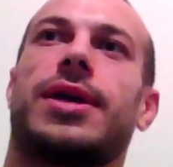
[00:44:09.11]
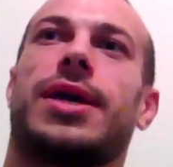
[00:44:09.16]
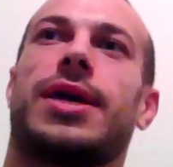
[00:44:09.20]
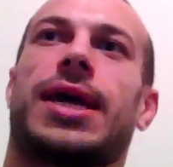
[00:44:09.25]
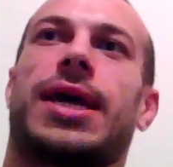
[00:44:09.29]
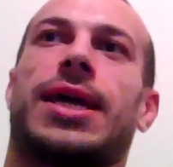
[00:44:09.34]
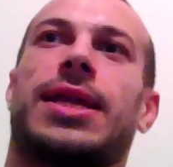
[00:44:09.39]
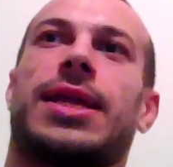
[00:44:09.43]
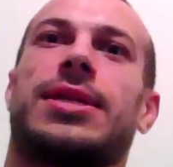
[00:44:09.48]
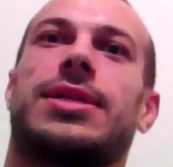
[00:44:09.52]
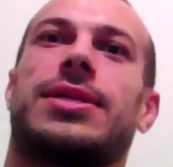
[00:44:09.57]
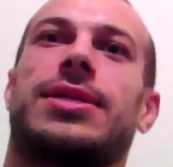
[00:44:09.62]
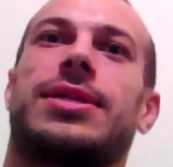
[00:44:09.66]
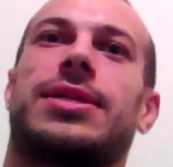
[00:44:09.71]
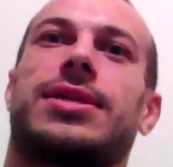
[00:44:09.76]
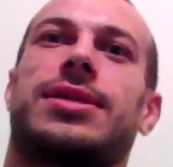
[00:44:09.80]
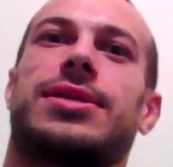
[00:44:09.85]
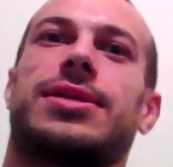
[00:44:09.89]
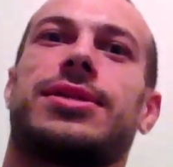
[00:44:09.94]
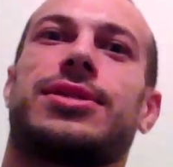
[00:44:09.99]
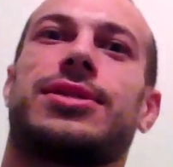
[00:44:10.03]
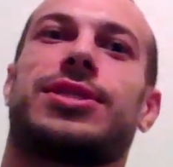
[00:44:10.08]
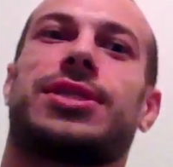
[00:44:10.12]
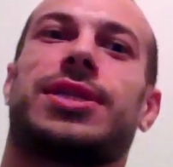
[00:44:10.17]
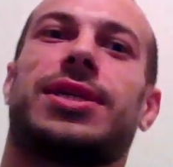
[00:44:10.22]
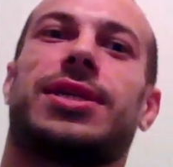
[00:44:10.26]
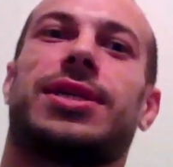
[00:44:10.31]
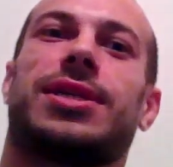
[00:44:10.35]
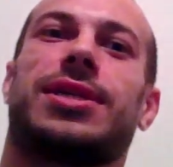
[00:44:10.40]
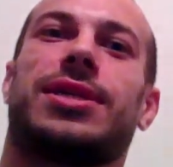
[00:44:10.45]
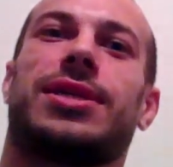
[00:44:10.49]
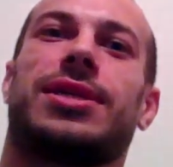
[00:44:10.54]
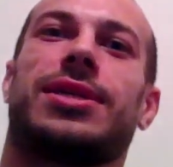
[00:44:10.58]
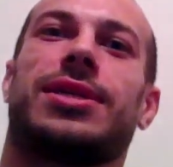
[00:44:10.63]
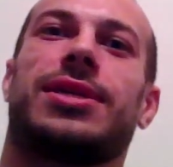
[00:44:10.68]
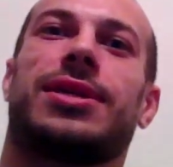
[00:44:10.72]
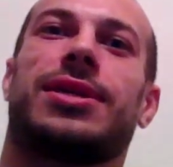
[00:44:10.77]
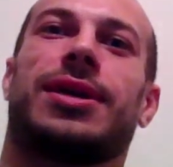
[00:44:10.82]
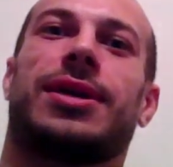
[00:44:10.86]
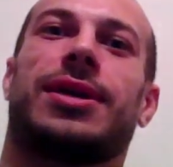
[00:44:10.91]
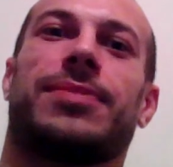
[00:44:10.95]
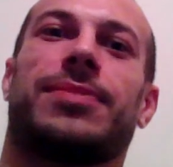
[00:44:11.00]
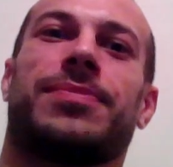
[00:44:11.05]
and she
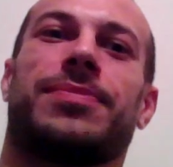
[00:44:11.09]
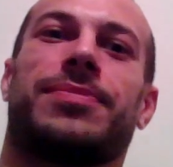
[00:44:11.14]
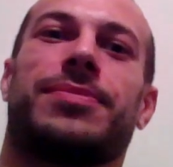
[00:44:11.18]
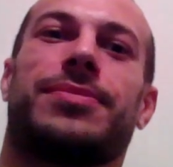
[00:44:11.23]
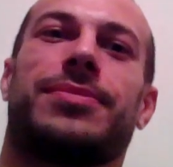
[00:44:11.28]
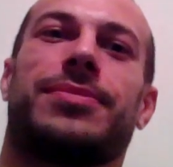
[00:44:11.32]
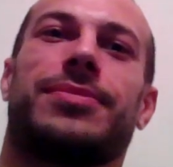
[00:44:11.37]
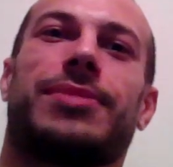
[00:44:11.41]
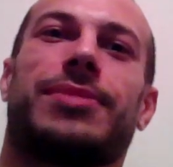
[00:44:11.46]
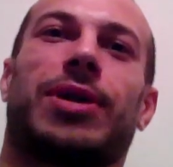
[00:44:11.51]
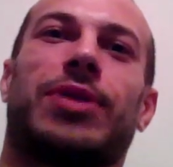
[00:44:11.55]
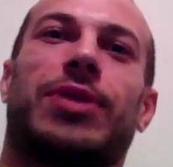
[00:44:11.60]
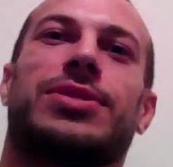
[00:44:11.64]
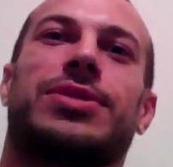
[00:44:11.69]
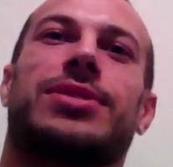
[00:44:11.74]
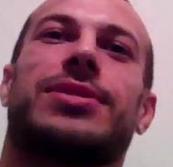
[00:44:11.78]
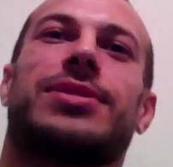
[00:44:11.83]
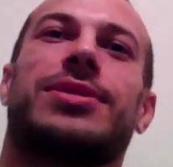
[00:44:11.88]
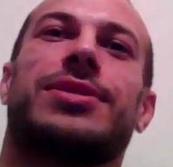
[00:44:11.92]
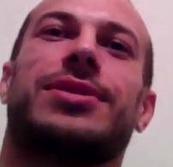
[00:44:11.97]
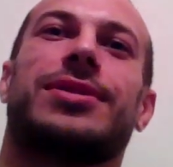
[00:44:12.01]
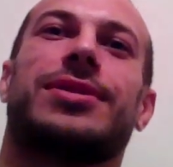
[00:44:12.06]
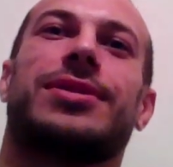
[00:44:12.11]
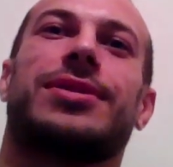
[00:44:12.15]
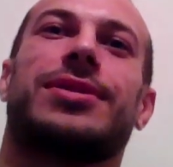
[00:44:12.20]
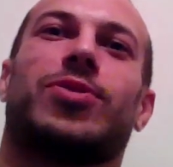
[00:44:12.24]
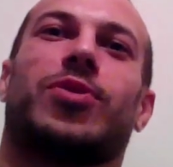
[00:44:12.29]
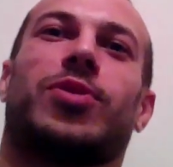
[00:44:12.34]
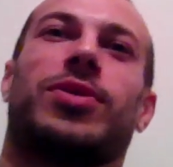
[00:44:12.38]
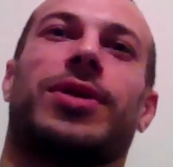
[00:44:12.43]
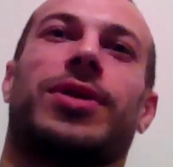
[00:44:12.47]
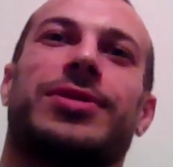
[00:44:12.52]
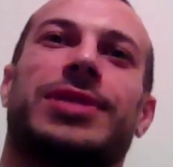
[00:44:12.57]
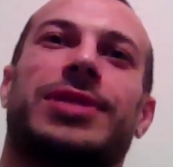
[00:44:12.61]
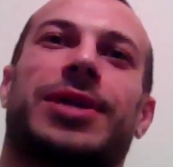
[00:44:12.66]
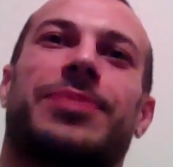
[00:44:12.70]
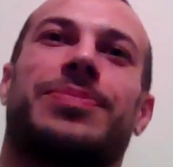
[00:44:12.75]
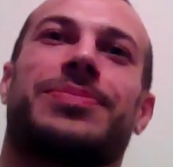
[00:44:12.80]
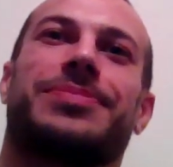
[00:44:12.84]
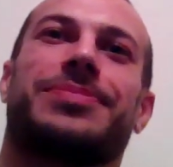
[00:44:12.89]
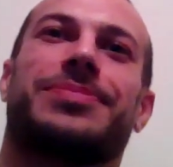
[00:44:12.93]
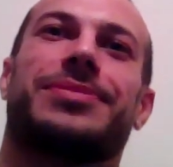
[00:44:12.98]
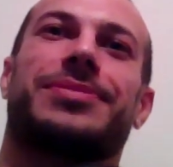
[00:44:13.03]
I was
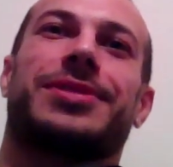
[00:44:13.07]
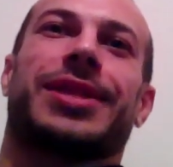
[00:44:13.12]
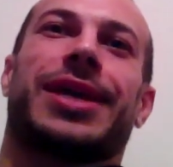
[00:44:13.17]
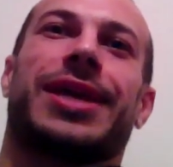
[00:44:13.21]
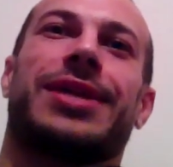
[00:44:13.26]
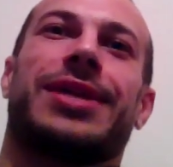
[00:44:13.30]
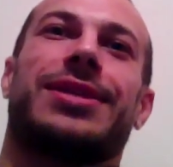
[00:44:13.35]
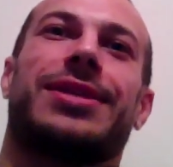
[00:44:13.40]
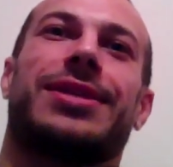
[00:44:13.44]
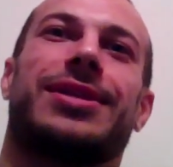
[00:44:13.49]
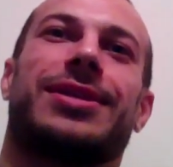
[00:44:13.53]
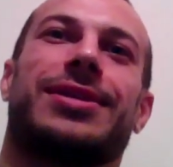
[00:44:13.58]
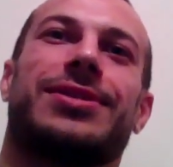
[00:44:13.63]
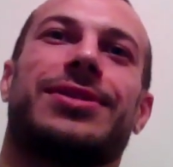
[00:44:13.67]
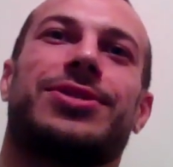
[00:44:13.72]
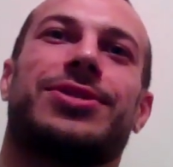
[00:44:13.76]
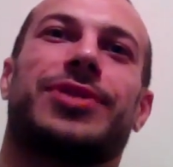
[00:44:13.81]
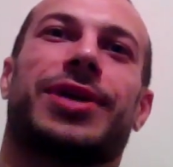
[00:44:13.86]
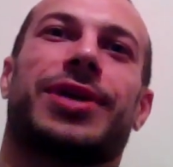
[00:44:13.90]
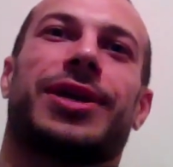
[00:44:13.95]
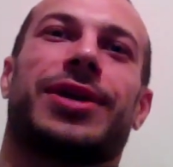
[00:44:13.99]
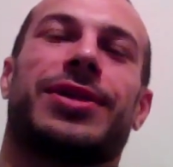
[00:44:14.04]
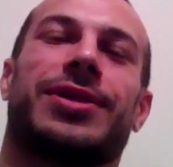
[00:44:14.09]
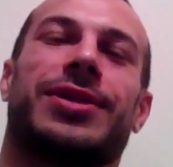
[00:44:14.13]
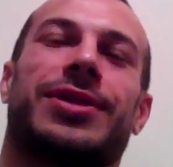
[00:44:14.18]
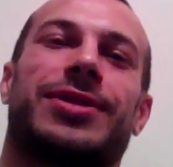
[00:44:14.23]
up late in Australia.